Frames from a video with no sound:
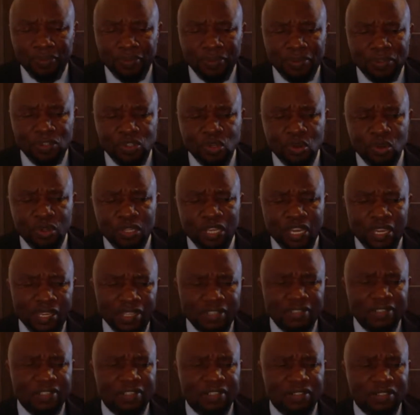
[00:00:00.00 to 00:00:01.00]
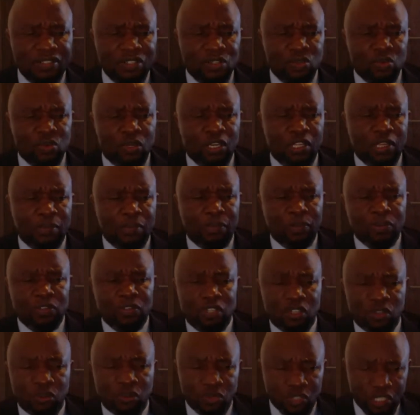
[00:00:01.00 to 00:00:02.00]
So there are instances where the
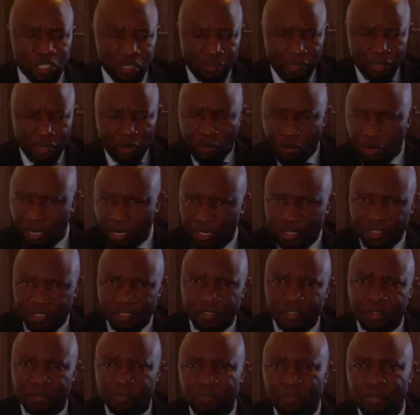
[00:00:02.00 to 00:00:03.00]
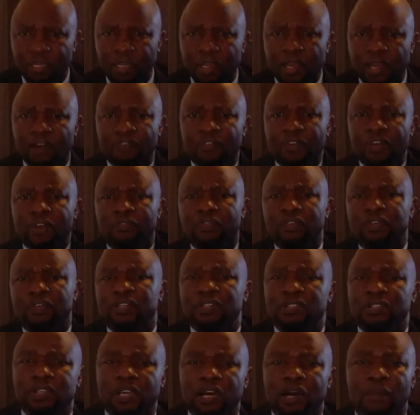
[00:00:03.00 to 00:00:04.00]
prosecutor may have
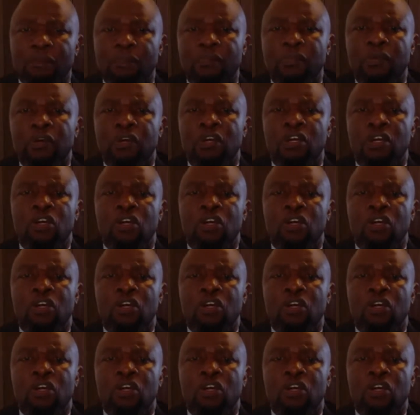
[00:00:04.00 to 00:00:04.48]
evidence come